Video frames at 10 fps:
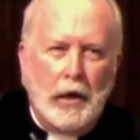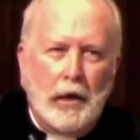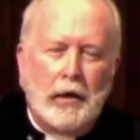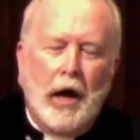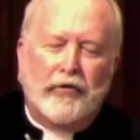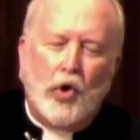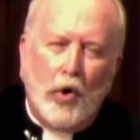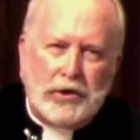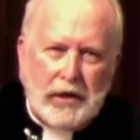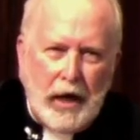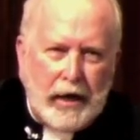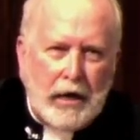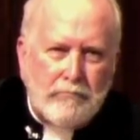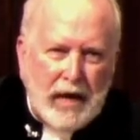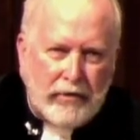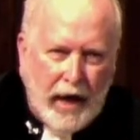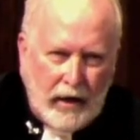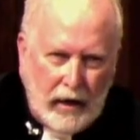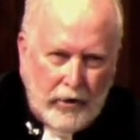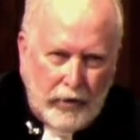Now, of course, I didn't mean that
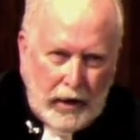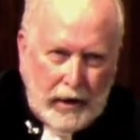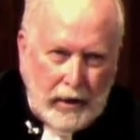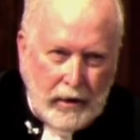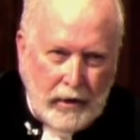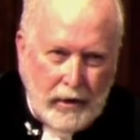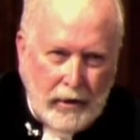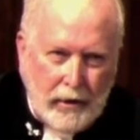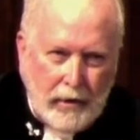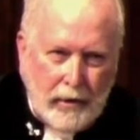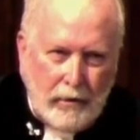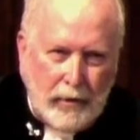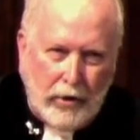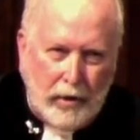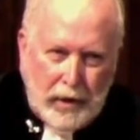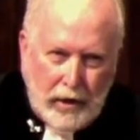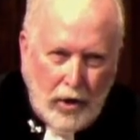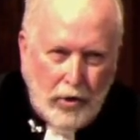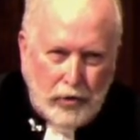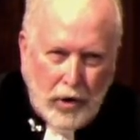literally. Miriam didn't know
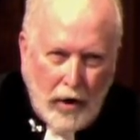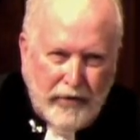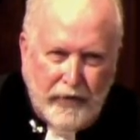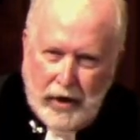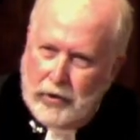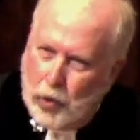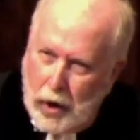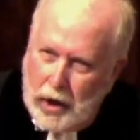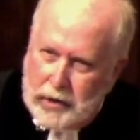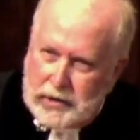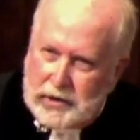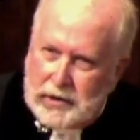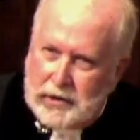who Darth Vader was.